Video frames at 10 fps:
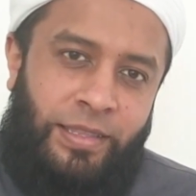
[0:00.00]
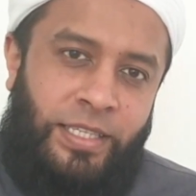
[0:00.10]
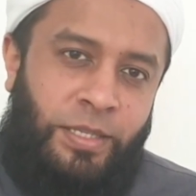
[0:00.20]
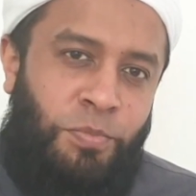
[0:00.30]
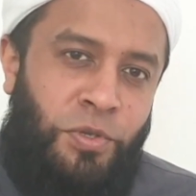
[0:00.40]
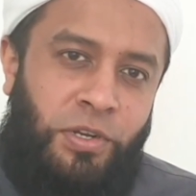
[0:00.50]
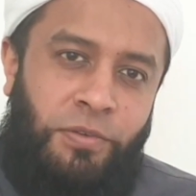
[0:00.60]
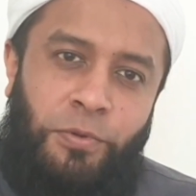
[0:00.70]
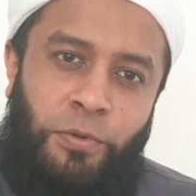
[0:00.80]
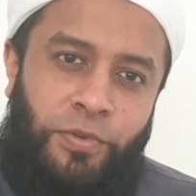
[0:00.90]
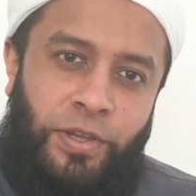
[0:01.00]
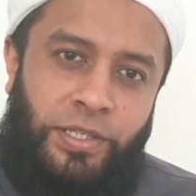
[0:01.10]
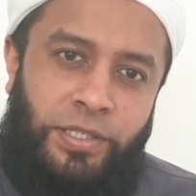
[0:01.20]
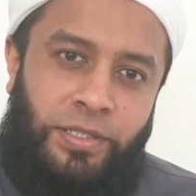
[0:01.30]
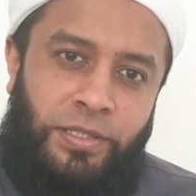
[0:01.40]
There's a beautiful
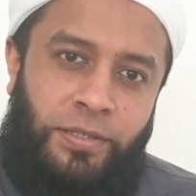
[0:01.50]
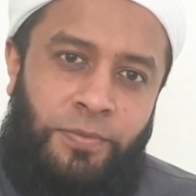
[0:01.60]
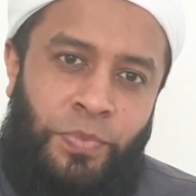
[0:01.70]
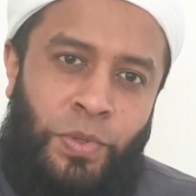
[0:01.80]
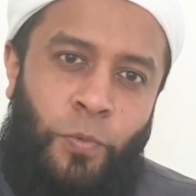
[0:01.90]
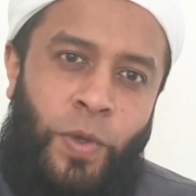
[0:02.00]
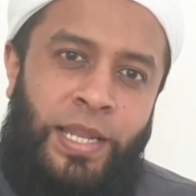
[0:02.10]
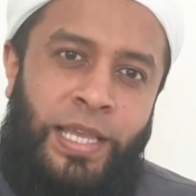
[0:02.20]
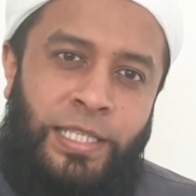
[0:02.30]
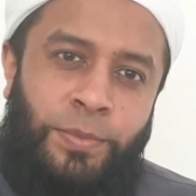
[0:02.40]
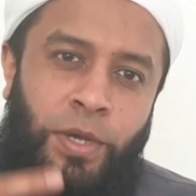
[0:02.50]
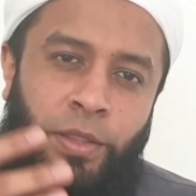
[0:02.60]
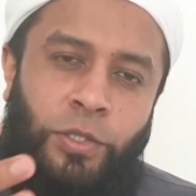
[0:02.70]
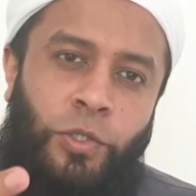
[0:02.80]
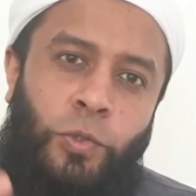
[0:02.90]
verse. When his
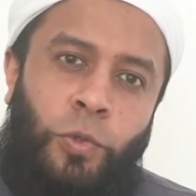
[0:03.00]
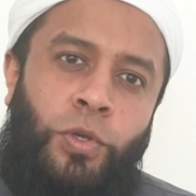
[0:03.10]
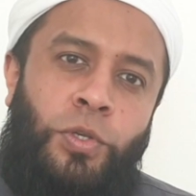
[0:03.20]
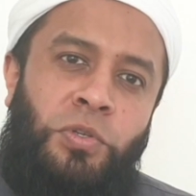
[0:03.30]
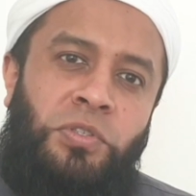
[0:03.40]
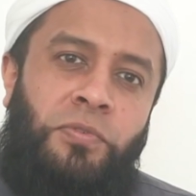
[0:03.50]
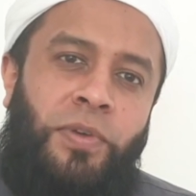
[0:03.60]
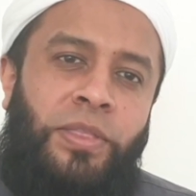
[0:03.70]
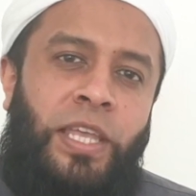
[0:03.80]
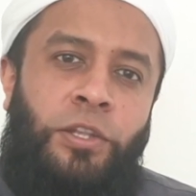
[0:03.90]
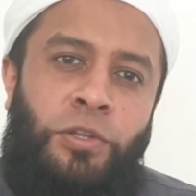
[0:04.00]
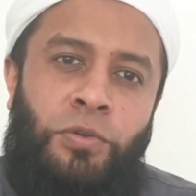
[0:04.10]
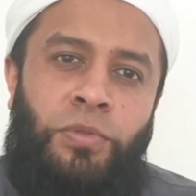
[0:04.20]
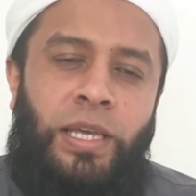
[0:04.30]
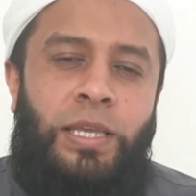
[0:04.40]
brothers saw Yusuf and they
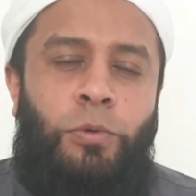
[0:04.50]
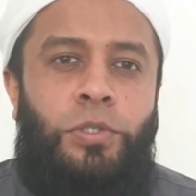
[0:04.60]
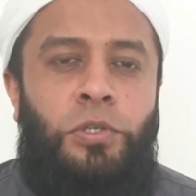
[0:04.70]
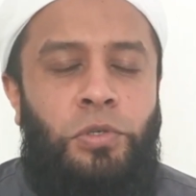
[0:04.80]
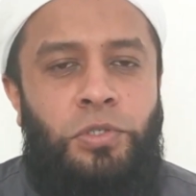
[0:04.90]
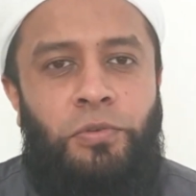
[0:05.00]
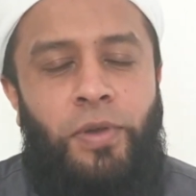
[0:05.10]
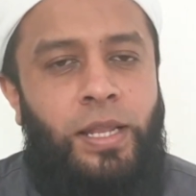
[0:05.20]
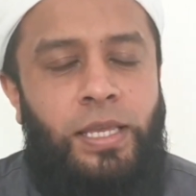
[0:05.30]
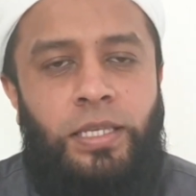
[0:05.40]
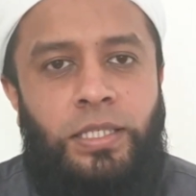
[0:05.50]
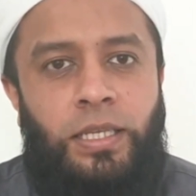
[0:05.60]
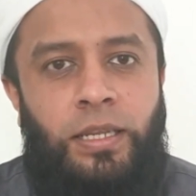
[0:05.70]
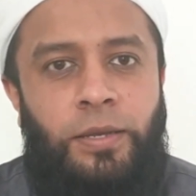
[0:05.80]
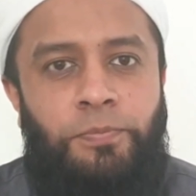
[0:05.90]
knew that he was Yusuf alayhi
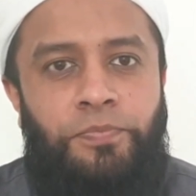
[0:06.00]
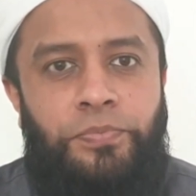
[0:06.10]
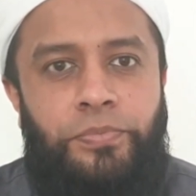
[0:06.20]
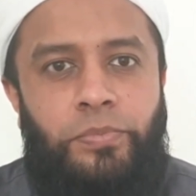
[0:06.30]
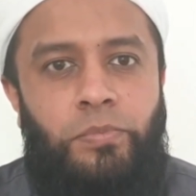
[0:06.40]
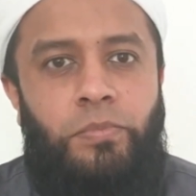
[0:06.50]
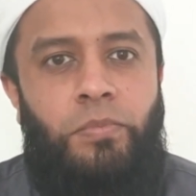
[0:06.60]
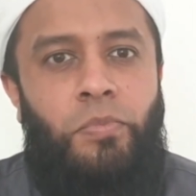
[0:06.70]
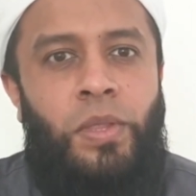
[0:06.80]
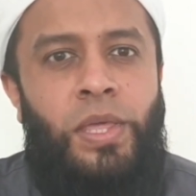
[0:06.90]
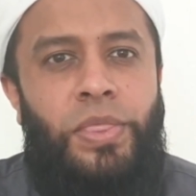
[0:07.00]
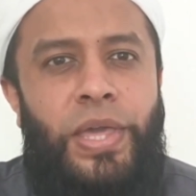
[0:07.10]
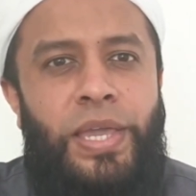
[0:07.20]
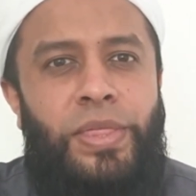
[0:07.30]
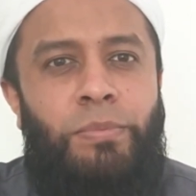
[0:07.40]
salam,
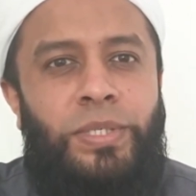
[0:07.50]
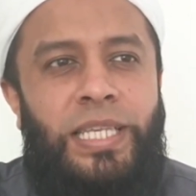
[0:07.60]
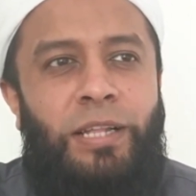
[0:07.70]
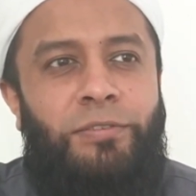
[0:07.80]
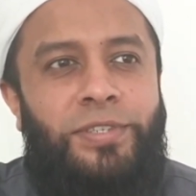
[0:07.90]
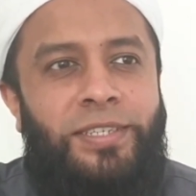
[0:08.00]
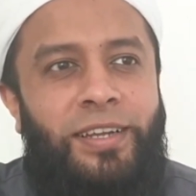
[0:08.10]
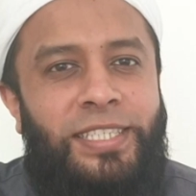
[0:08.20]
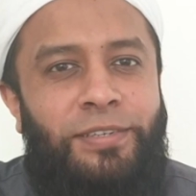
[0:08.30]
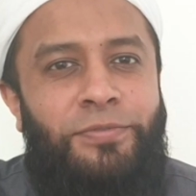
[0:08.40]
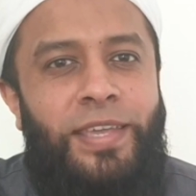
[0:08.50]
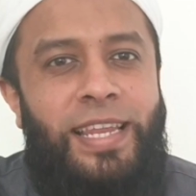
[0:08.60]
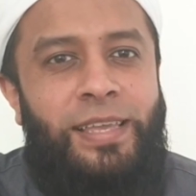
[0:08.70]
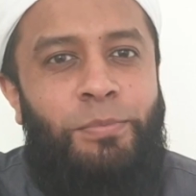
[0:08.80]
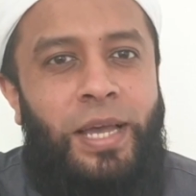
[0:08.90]
they themselves started
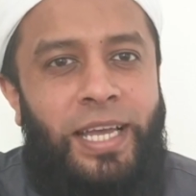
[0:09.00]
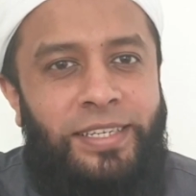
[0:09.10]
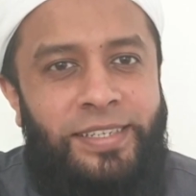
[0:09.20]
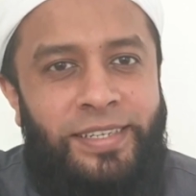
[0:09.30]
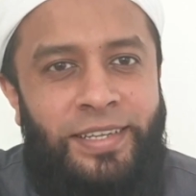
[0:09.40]
feeling bad.